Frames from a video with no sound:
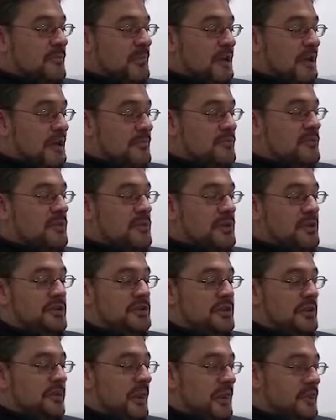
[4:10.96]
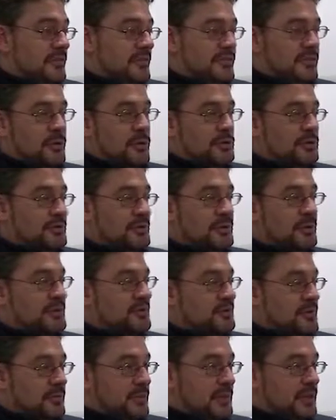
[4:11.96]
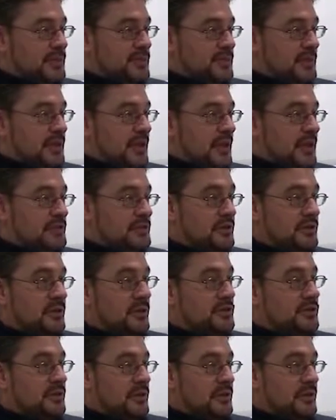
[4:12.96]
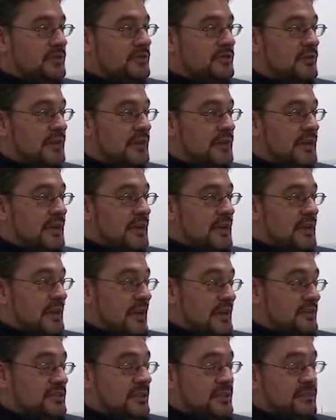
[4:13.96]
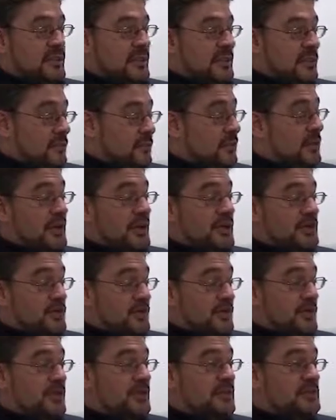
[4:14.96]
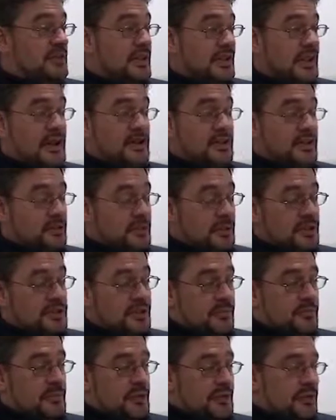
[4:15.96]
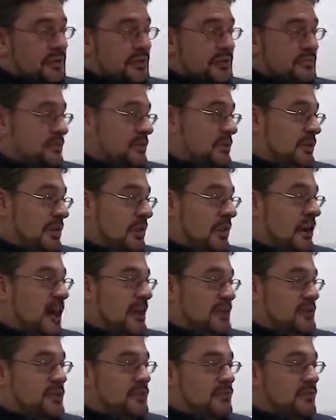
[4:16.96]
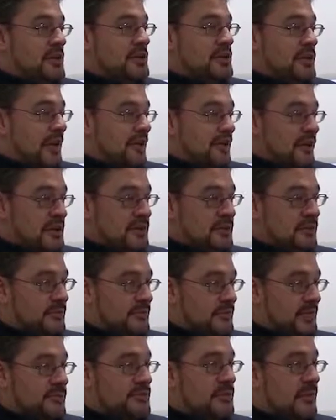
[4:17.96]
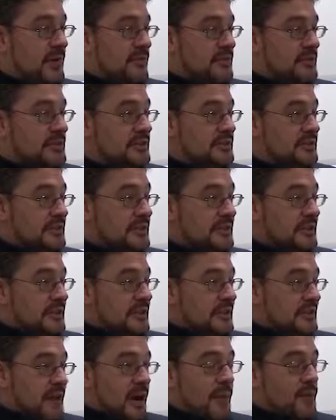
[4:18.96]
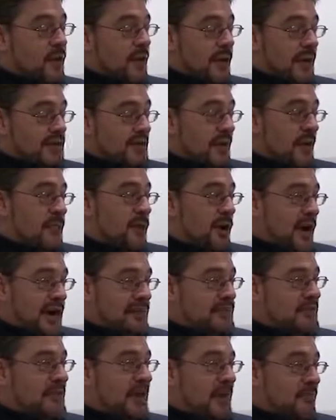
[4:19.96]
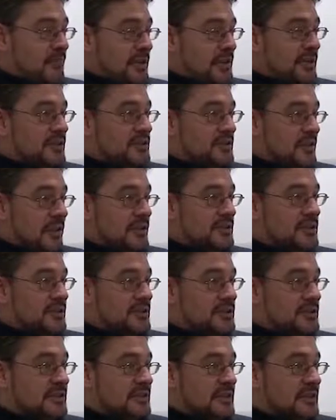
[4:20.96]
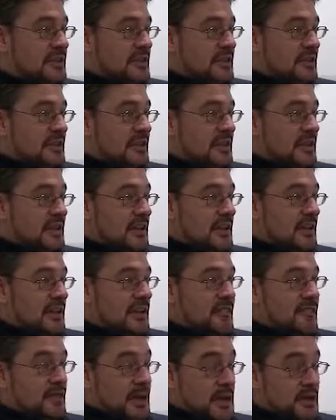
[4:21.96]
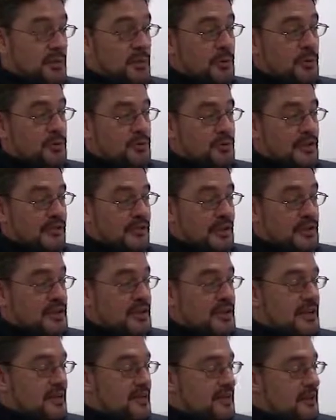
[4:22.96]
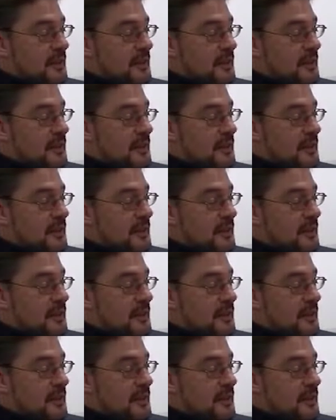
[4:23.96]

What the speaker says: introducing maybe 4 to 6 super casinos across the country as something that will bring in tourists, and actually will be something that will actually regenerate some of those areas. I'm not anti-gambling in the slightest, and if there's a